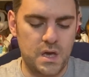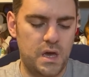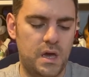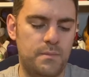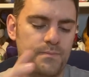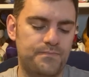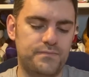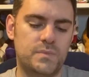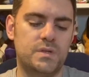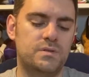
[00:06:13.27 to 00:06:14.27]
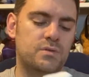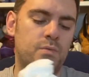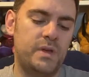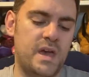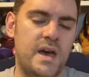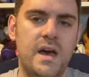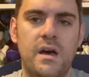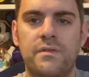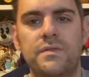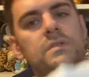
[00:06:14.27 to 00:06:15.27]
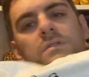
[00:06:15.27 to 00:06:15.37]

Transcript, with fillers: Um, so we have